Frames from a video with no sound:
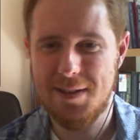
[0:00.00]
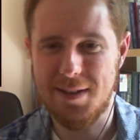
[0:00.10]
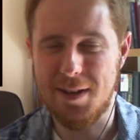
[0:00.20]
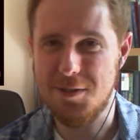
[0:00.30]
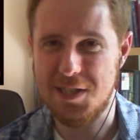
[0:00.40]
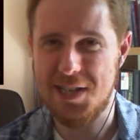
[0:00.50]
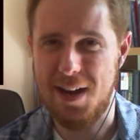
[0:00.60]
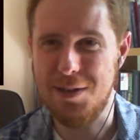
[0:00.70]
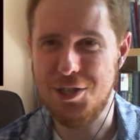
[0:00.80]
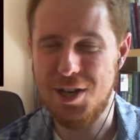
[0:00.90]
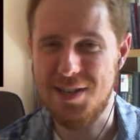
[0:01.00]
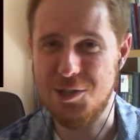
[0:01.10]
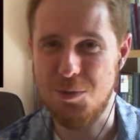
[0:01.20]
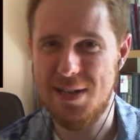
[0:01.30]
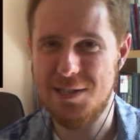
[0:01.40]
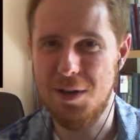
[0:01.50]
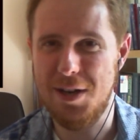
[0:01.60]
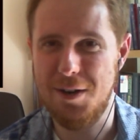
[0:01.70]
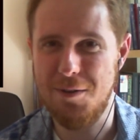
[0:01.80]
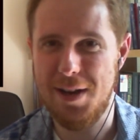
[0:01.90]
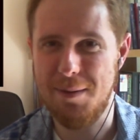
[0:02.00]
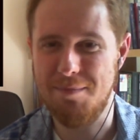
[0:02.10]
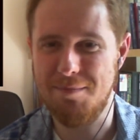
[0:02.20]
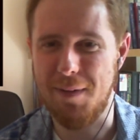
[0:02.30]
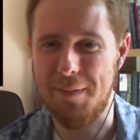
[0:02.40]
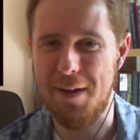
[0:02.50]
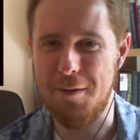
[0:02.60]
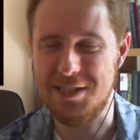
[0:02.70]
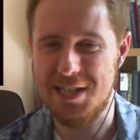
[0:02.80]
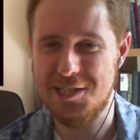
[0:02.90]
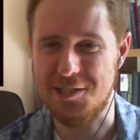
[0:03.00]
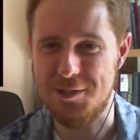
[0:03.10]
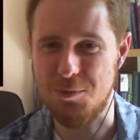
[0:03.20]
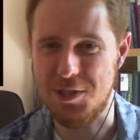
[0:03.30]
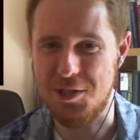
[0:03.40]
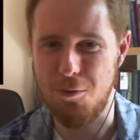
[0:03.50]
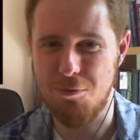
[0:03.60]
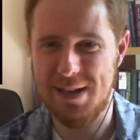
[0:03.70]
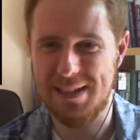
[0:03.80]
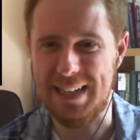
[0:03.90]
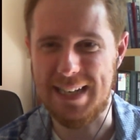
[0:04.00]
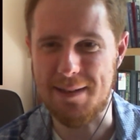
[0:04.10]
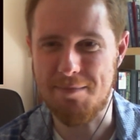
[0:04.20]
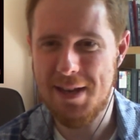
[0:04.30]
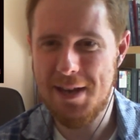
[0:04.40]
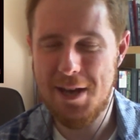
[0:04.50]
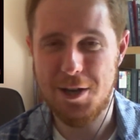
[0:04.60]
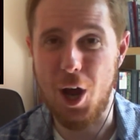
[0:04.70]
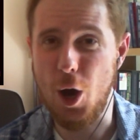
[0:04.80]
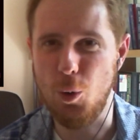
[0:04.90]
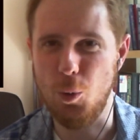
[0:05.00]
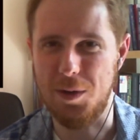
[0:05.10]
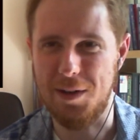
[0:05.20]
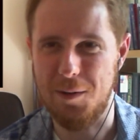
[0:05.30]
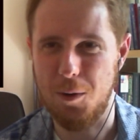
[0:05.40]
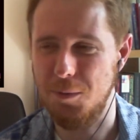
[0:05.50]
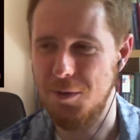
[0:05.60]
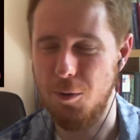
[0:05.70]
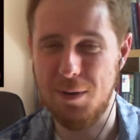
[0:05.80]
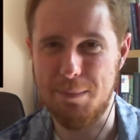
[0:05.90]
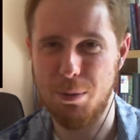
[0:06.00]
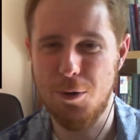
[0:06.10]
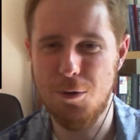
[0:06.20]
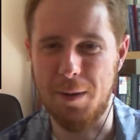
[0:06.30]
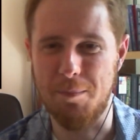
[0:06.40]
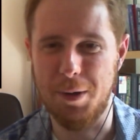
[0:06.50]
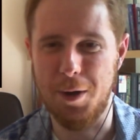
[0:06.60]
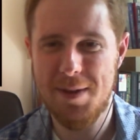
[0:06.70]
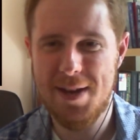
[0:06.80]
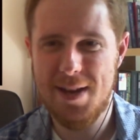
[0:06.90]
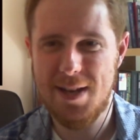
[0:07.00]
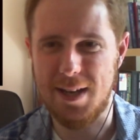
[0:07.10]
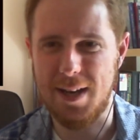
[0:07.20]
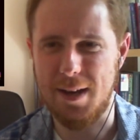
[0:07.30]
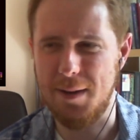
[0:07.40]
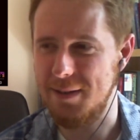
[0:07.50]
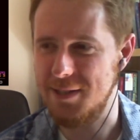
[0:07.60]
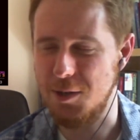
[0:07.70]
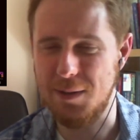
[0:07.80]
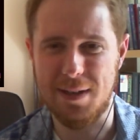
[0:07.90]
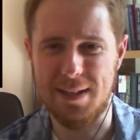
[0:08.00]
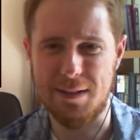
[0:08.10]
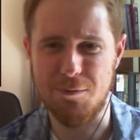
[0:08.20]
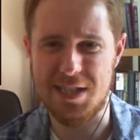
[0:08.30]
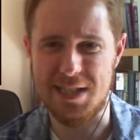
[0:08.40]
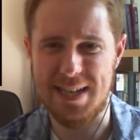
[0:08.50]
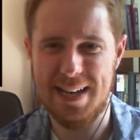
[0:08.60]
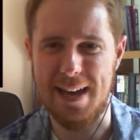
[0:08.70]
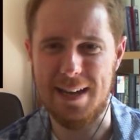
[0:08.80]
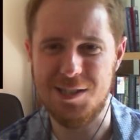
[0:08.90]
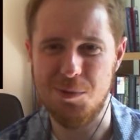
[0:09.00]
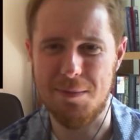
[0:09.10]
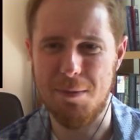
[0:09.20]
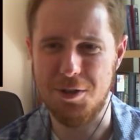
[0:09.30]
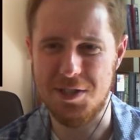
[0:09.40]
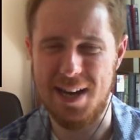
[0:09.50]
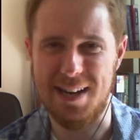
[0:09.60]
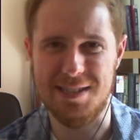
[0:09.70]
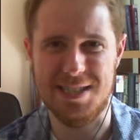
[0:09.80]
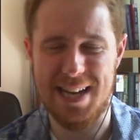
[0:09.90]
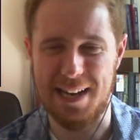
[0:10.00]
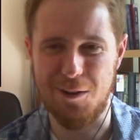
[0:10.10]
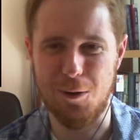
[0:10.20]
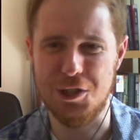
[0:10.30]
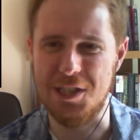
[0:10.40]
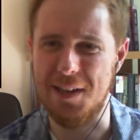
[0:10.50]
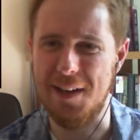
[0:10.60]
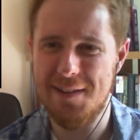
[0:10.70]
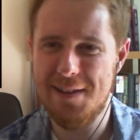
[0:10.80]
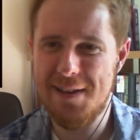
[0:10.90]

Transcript: was a time when giant squid were when their existence was not really known or not really proven, but it's only really in recent decades with modern science and technology that